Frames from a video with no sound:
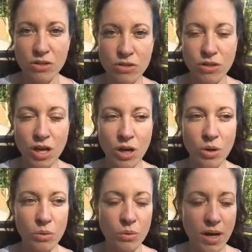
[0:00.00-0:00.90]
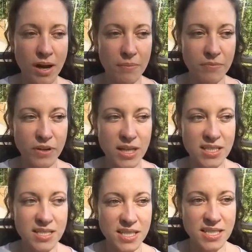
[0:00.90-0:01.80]
So um, for
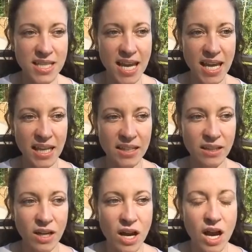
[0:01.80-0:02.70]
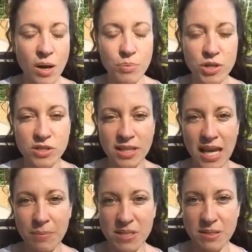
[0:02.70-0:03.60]
instance, a, a person
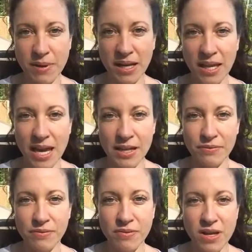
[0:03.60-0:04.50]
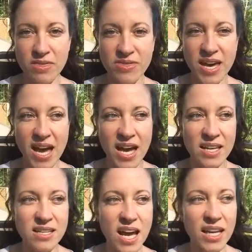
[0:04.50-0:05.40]
came into my life
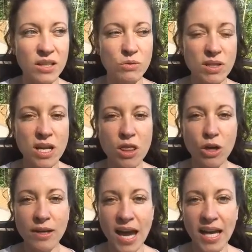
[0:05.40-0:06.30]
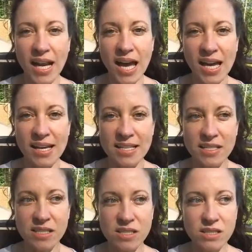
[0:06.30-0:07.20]
that I could really look at
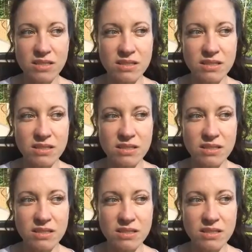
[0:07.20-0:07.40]
as,